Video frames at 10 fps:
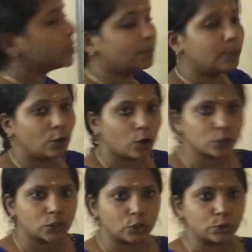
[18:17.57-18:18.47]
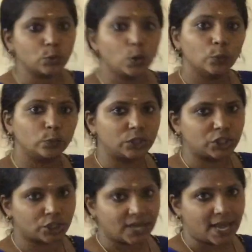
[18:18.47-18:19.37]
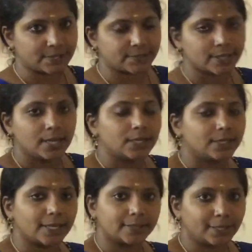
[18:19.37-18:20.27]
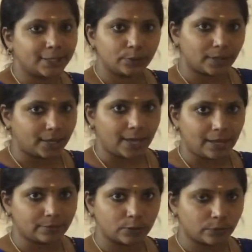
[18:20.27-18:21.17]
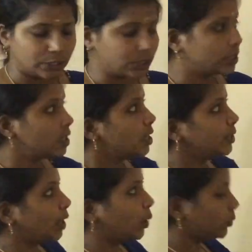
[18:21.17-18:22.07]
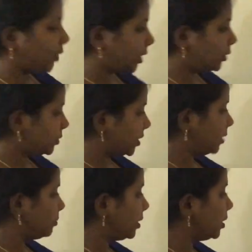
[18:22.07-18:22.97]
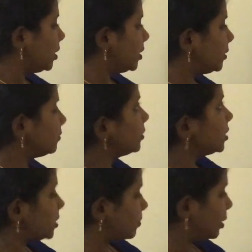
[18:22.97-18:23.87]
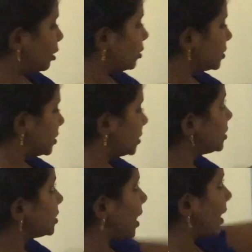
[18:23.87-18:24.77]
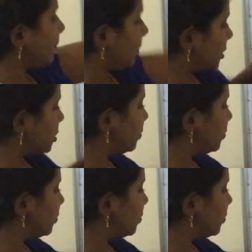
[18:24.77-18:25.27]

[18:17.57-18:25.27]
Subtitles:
belongs to which class? Like that you can have a question. Now can you tell me this IP